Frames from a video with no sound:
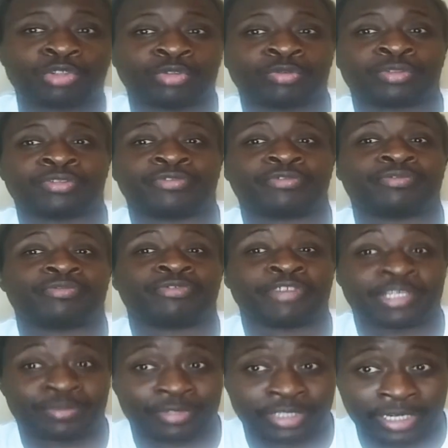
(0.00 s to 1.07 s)
was friends
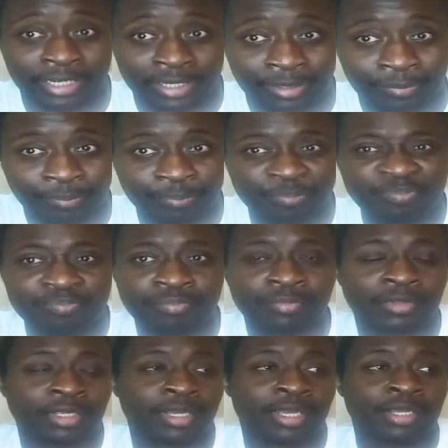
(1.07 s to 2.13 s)
with JM.
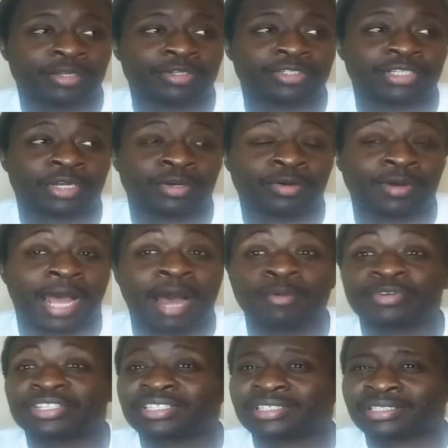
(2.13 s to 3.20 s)
So I
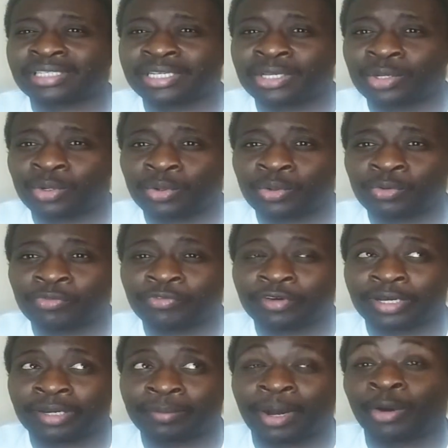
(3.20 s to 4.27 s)
was single for
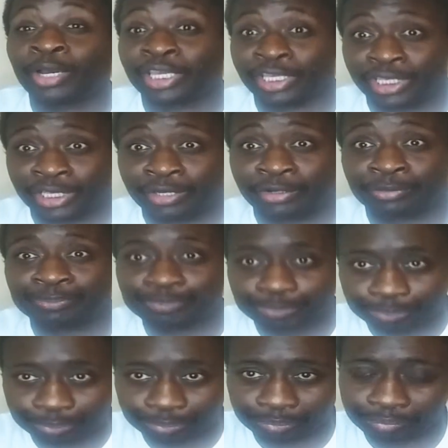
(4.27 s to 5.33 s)
about a year,
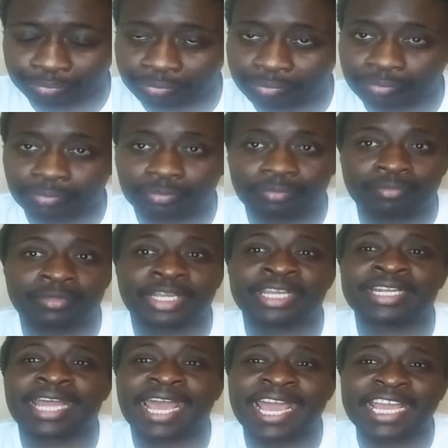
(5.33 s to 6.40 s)

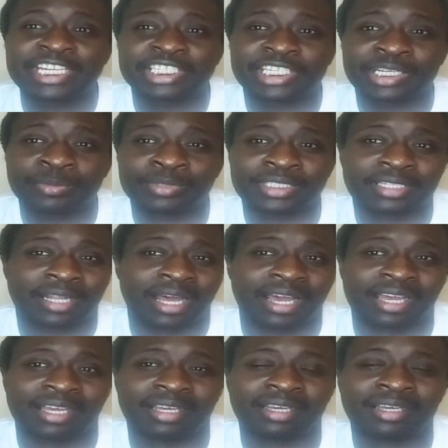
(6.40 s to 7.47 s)
and Ashley was
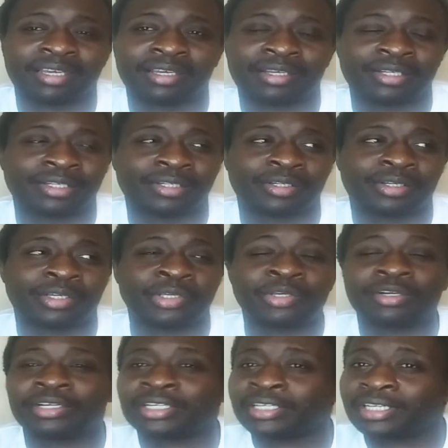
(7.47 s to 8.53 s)
like,
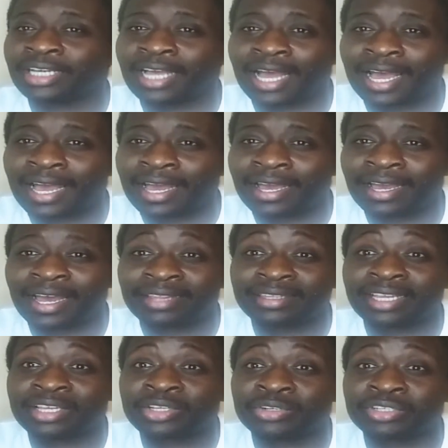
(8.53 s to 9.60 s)
"You're a good guy. I
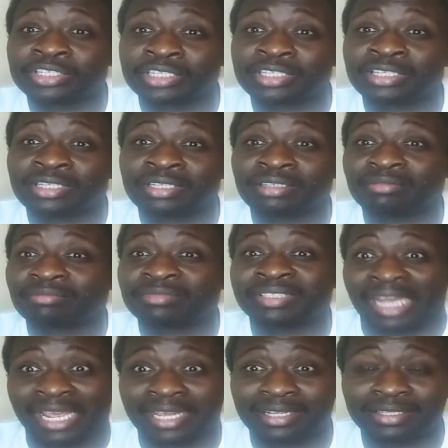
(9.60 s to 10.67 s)
think you should
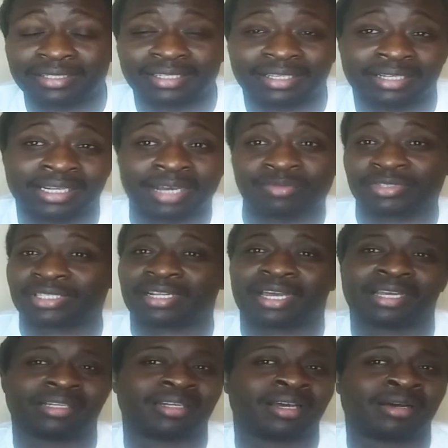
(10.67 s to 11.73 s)
date." And I was
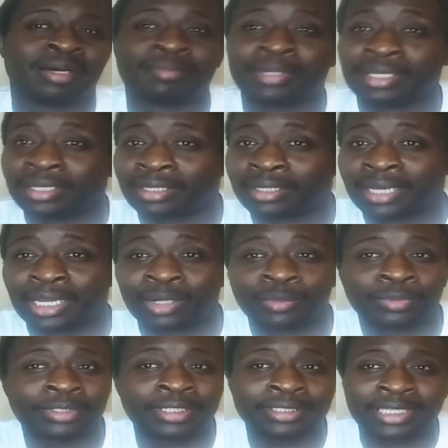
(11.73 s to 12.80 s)
like, "No, I'm good. I don't
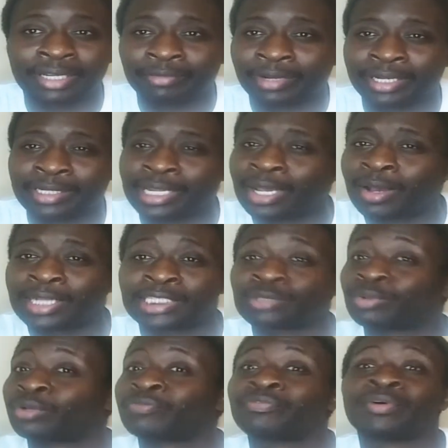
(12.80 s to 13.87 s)
want to date right now. I just
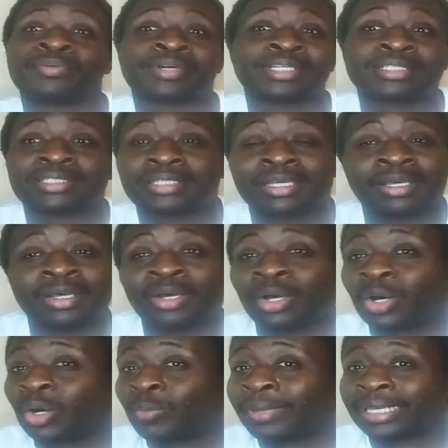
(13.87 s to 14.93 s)
want to focus
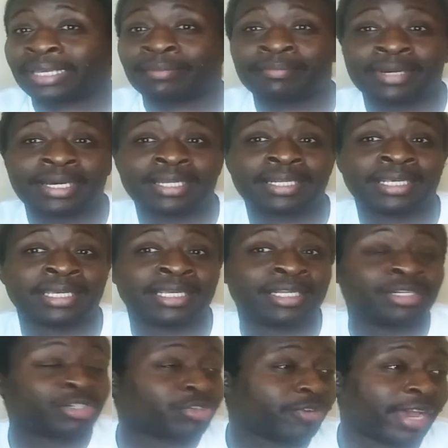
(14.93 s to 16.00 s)
on making money,
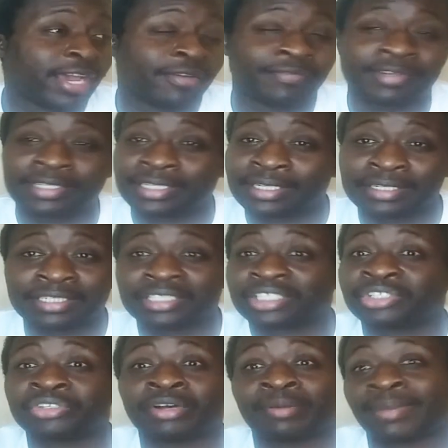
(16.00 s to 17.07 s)
traveling, and just
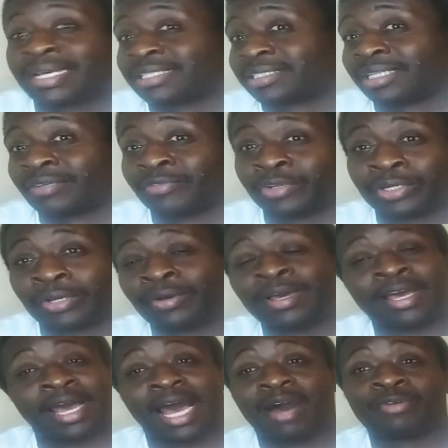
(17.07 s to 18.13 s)
enjoying myself." You know,
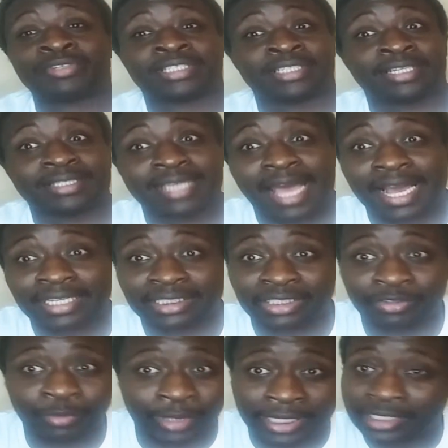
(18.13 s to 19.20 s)
I was in a toxic
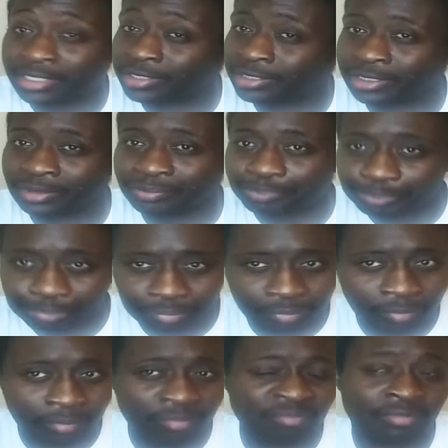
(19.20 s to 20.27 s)
relationship.
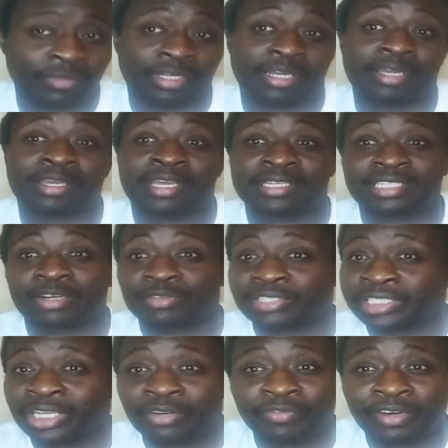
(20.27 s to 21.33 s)
Yes, I was
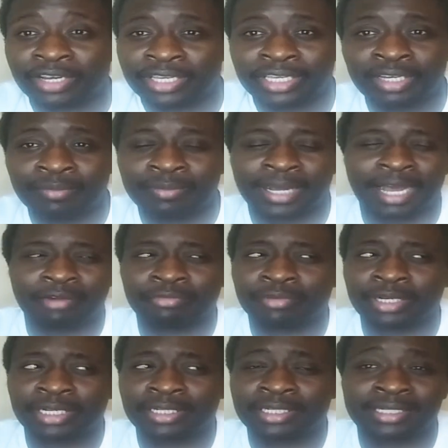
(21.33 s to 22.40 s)
single for a year, but I
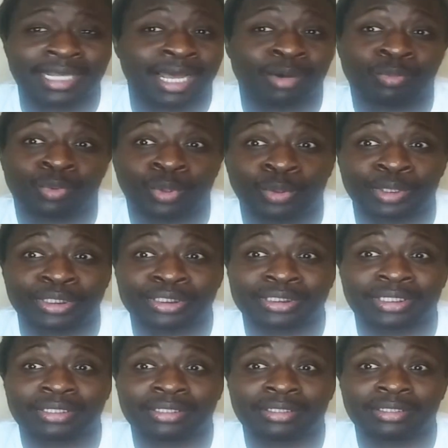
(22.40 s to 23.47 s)
really did not want
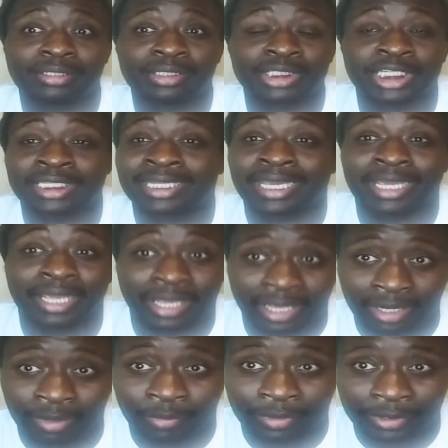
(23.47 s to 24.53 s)
to date
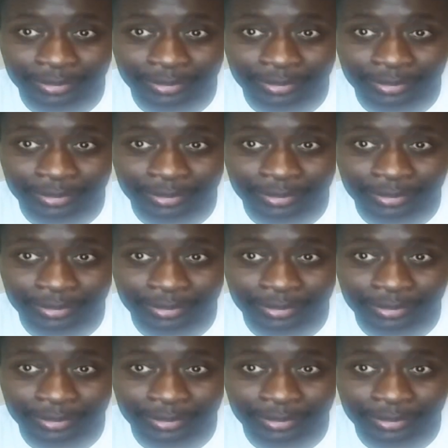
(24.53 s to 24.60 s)
anyone.